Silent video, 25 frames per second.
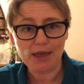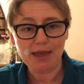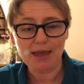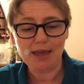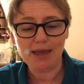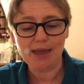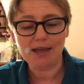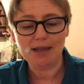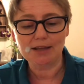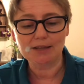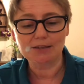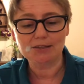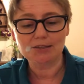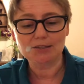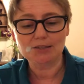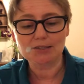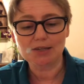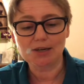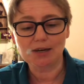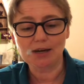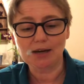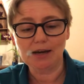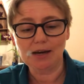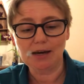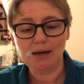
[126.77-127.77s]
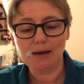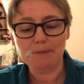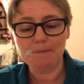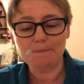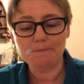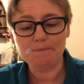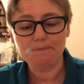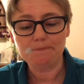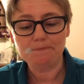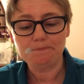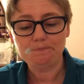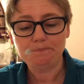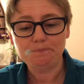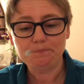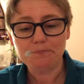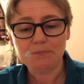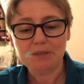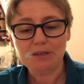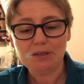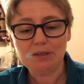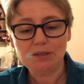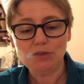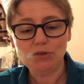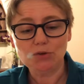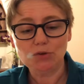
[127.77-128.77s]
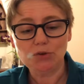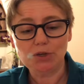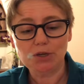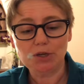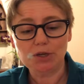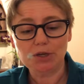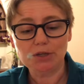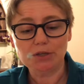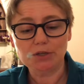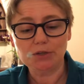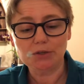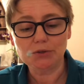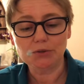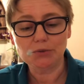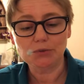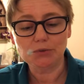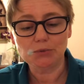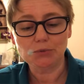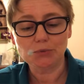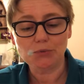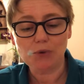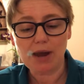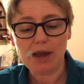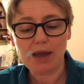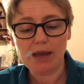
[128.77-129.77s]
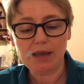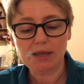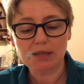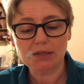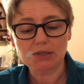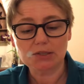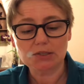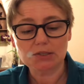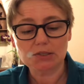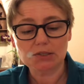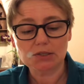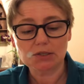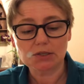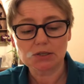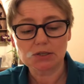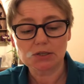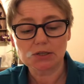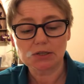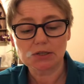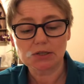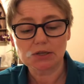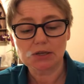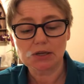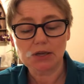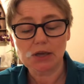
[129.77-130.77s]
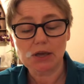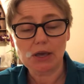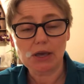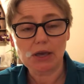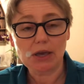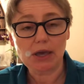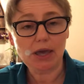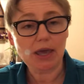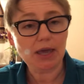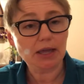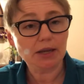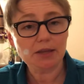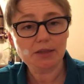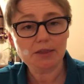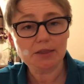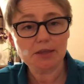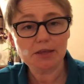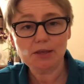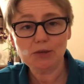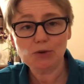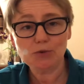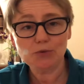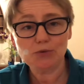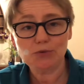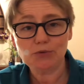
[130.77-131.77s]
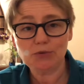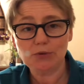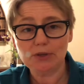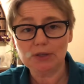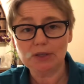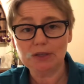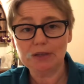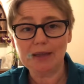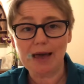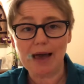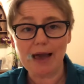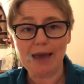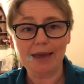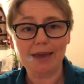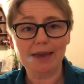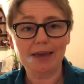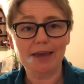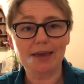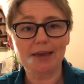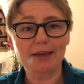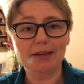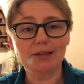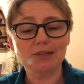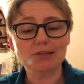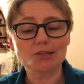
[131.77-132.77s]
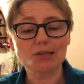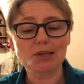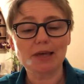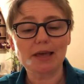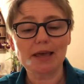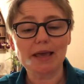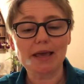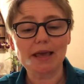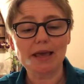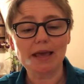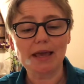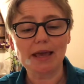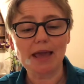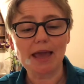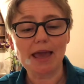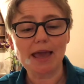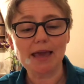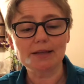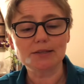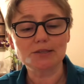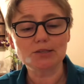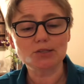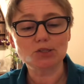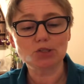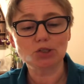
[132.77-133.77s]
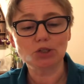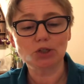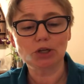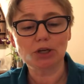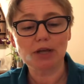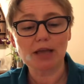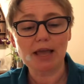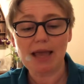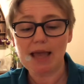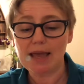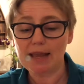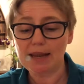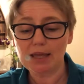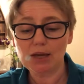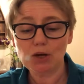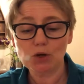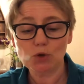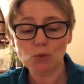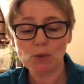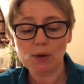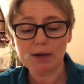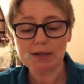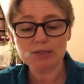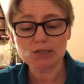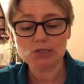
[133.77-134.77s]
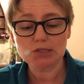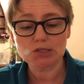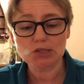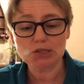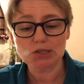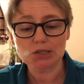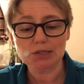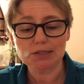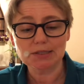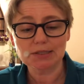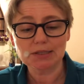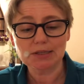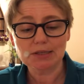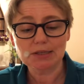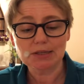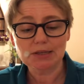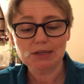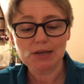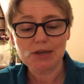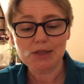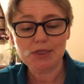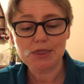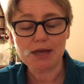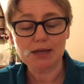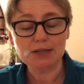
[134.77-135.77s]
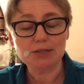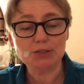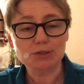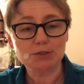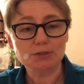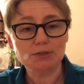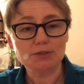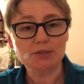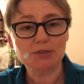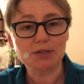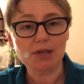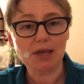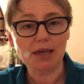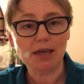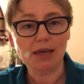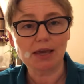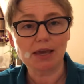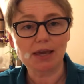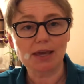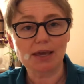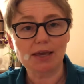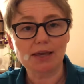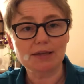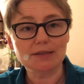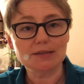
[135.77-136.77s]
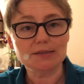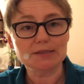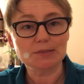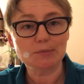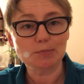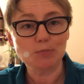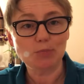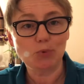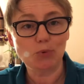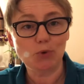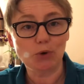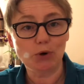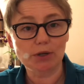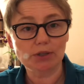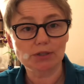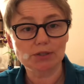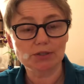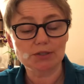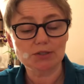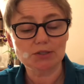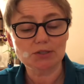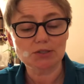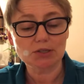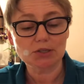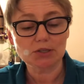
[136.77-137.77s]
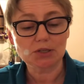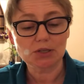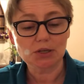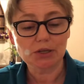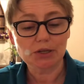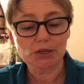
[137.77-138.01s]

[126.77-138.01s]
And you can write anything you feel like it, answer any question that you think is important